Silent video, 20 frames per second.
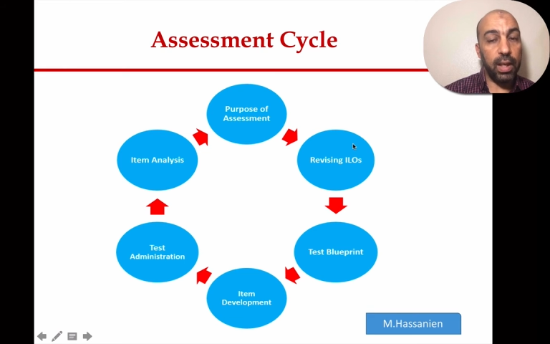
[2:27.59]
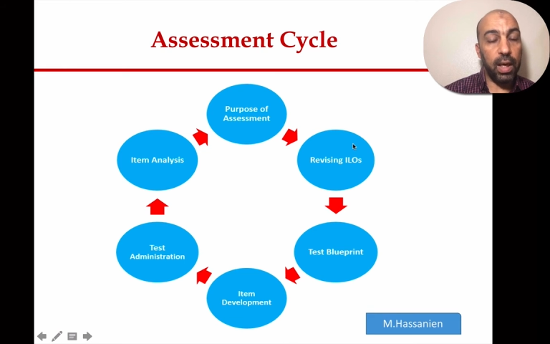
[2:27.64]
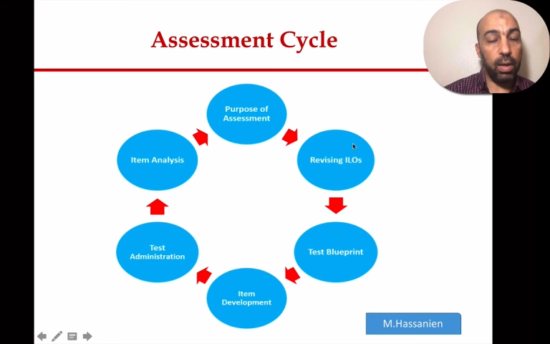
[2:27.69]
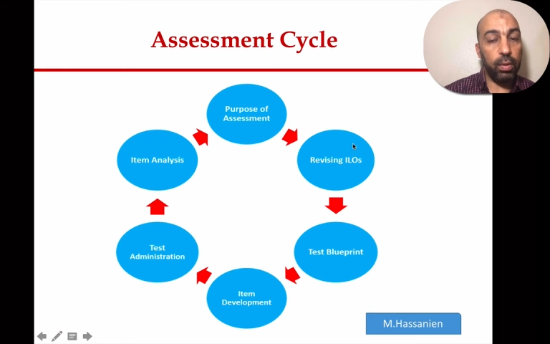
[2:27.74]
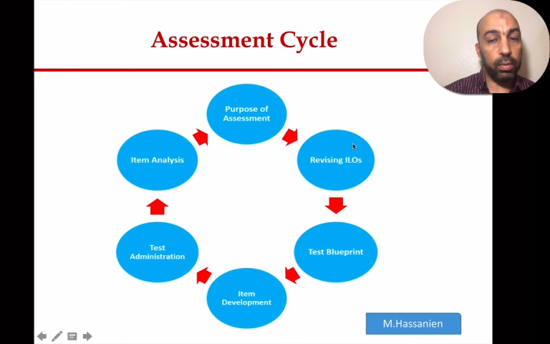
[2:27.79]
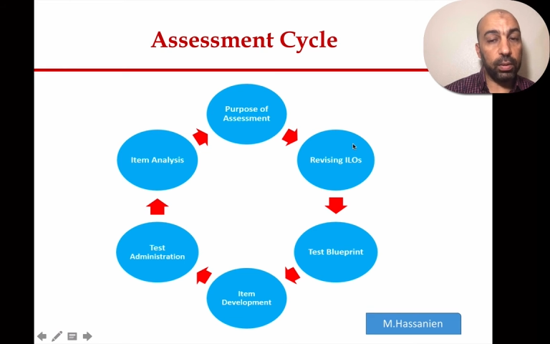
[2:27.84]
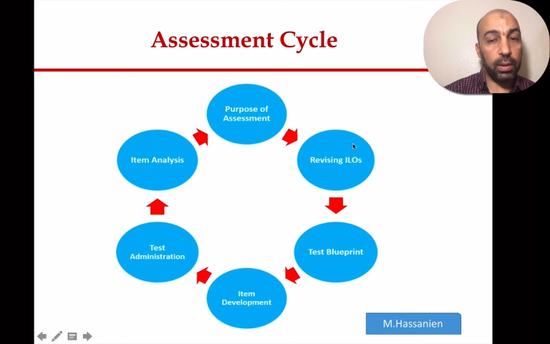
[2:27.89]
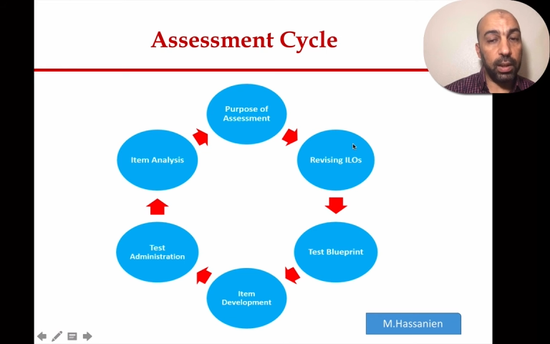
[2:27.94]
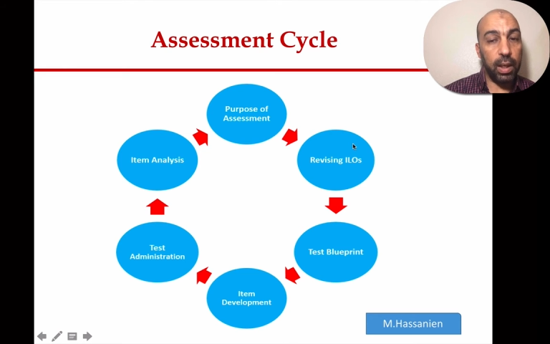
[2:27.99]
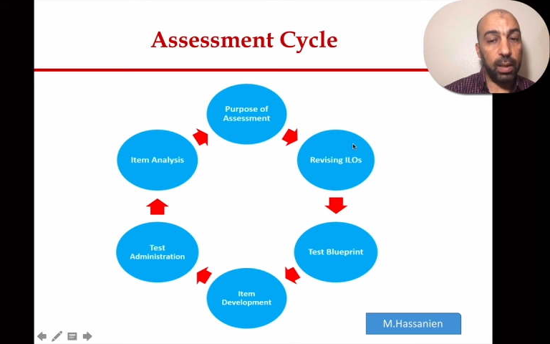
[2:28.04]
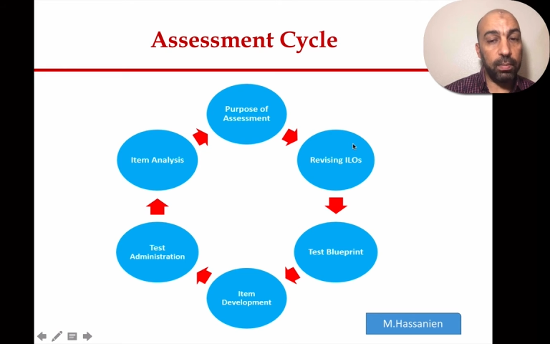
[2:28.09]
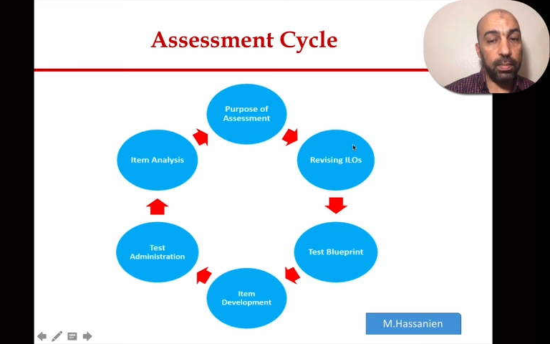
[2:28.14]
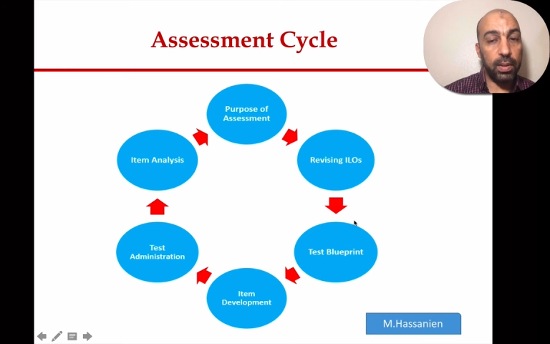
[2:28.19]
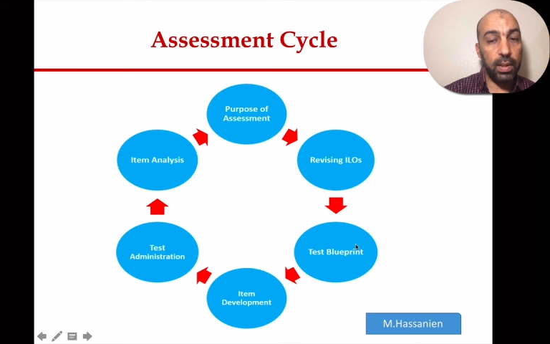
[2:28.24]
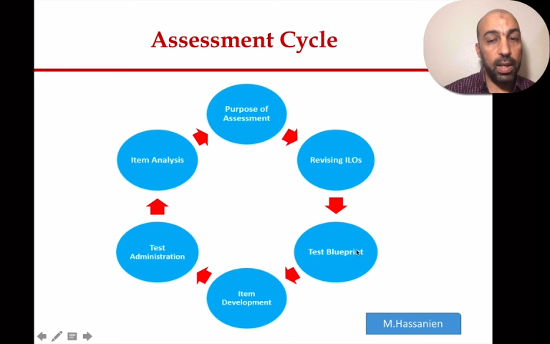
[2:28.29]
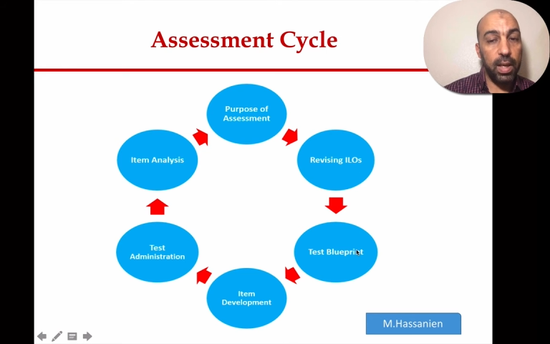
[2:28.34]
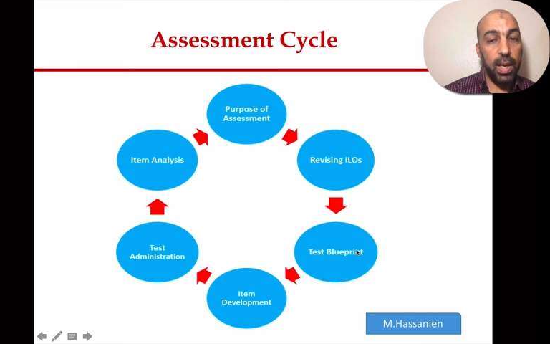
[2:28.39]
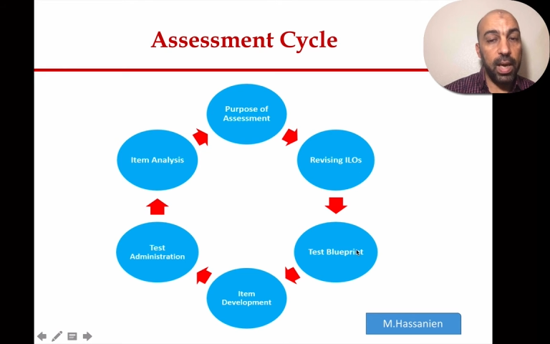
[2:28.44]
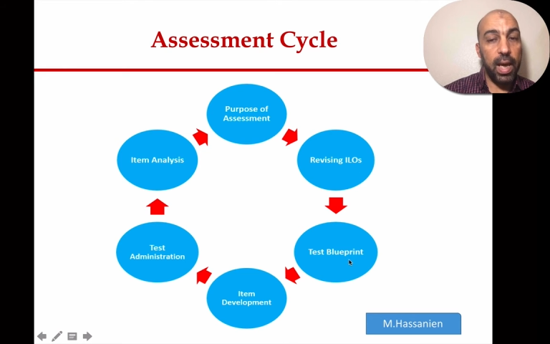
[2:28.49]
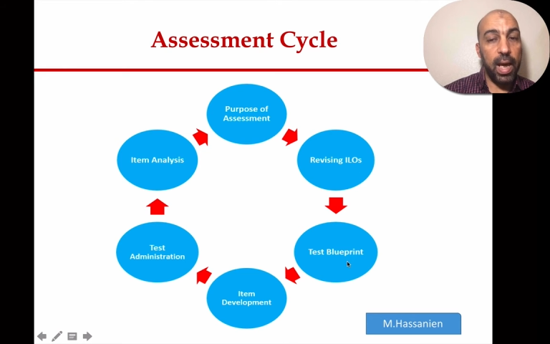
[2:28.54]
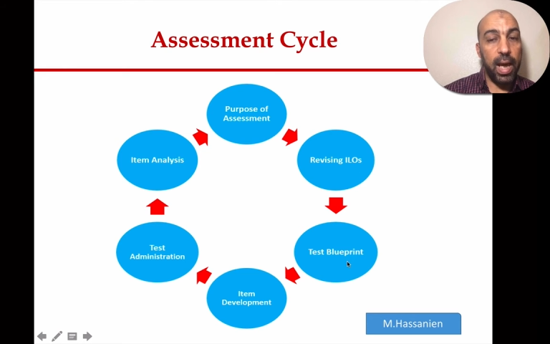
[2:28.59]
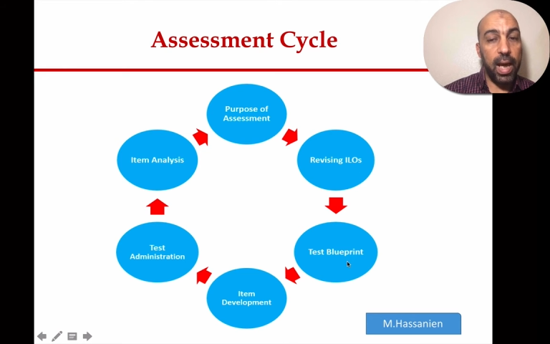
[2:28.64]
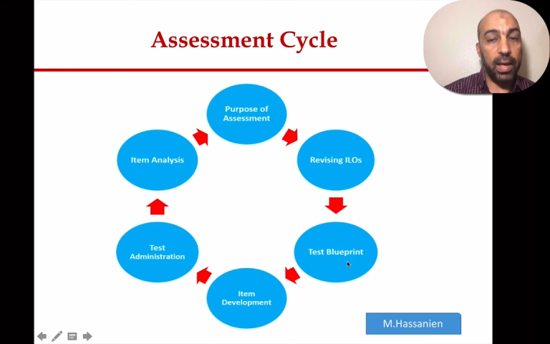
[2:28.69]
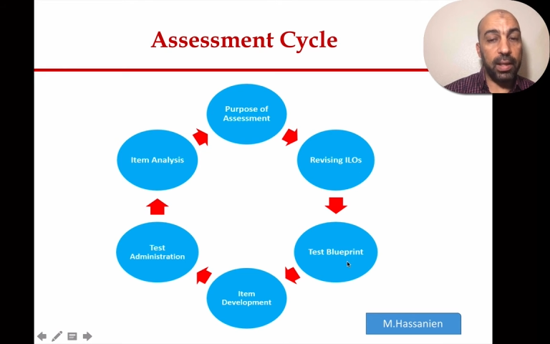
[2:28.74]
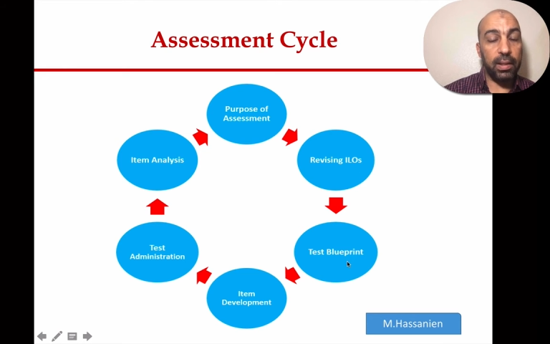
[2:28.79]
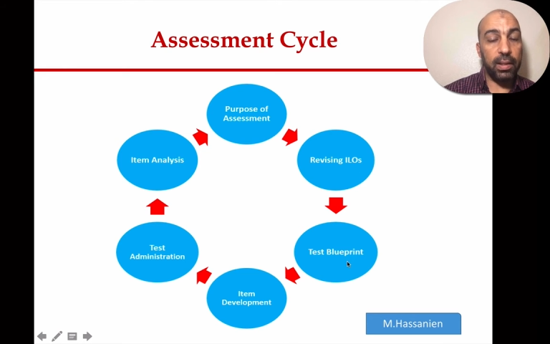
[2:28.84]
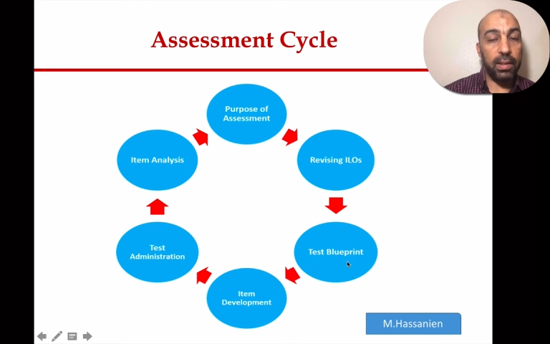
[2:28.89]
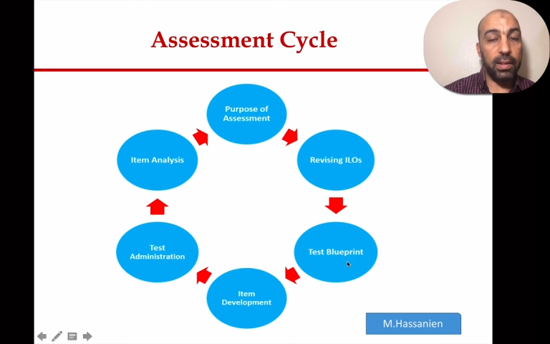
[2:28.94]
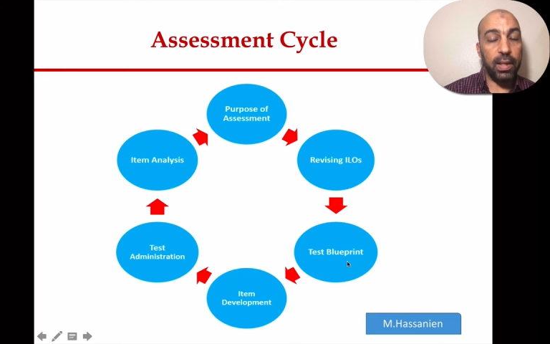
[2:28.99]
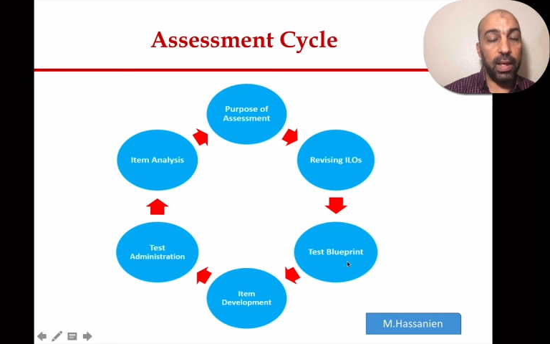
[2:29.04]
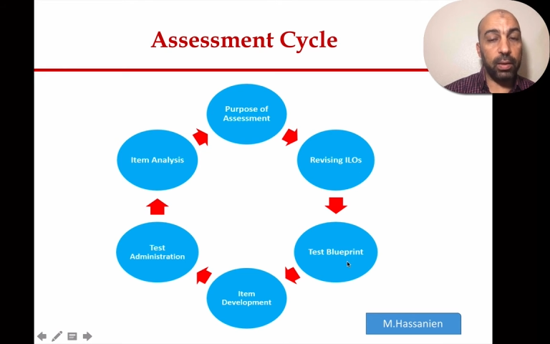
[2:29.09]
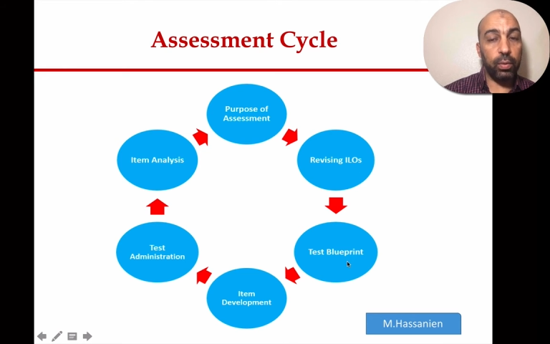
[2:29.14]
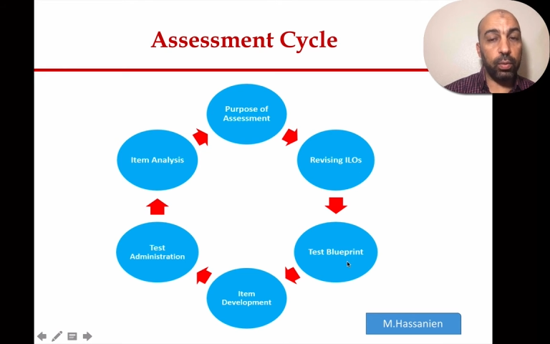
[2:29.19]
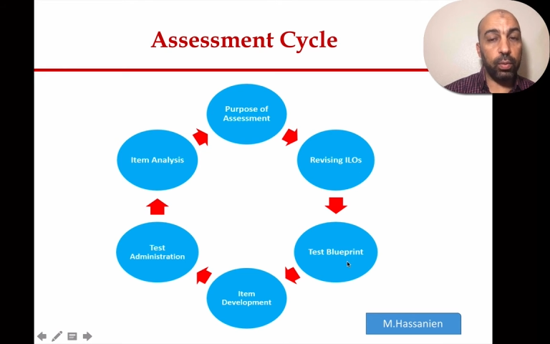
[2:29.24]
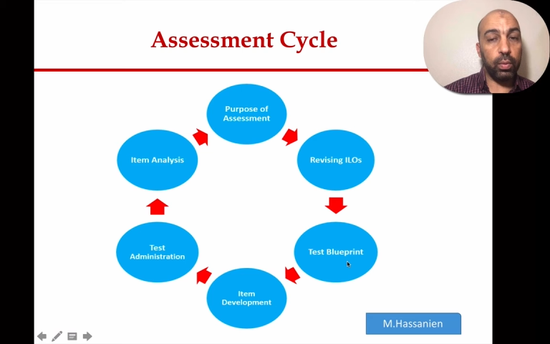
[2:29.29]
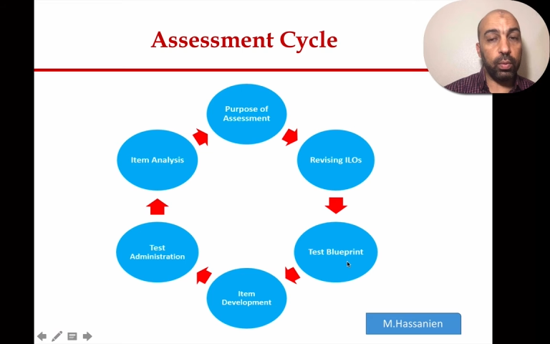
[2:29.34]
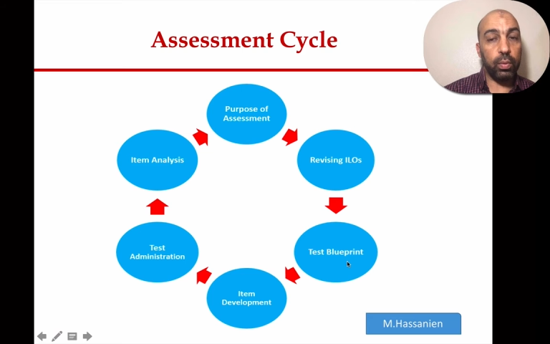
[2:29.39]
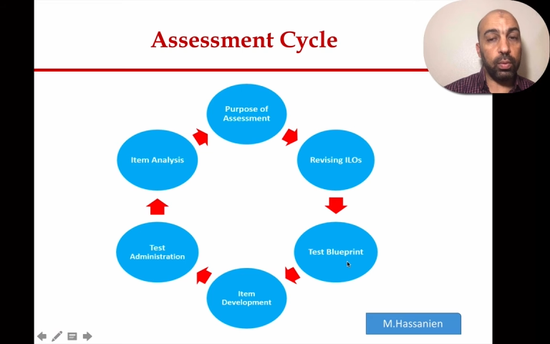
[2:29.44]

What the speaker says: outcomes and that